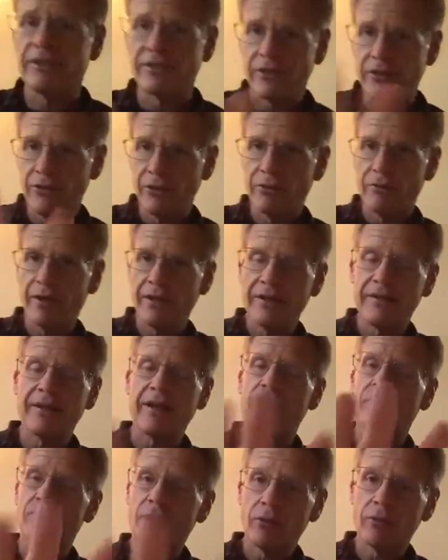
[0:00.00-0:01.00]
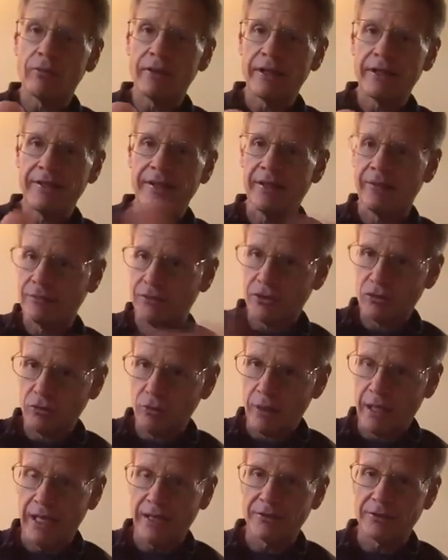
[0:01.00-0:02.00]
I said don't write it down. Don't write it down. Just
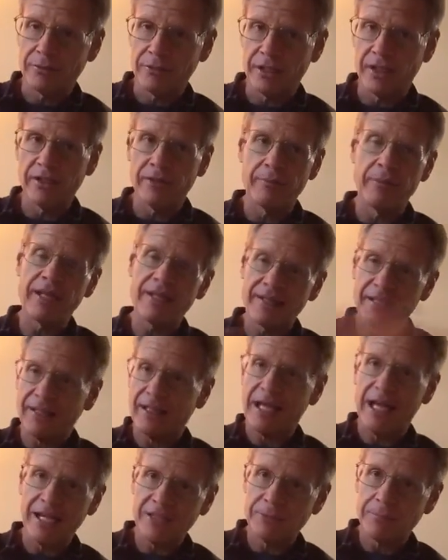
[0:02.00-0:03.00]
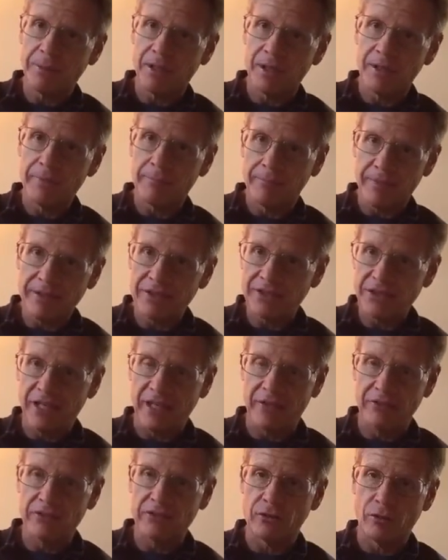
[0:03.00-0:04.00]
watch. I'm trying to make that last part make
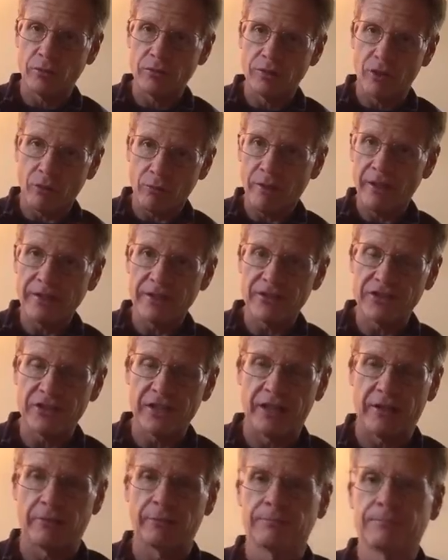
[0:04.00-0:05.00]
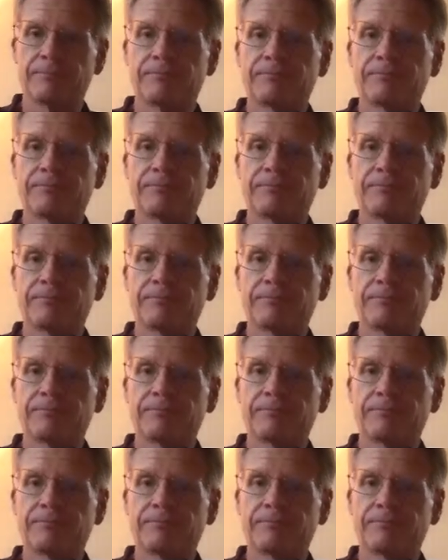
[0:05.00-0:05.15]
sense. So don't write this down.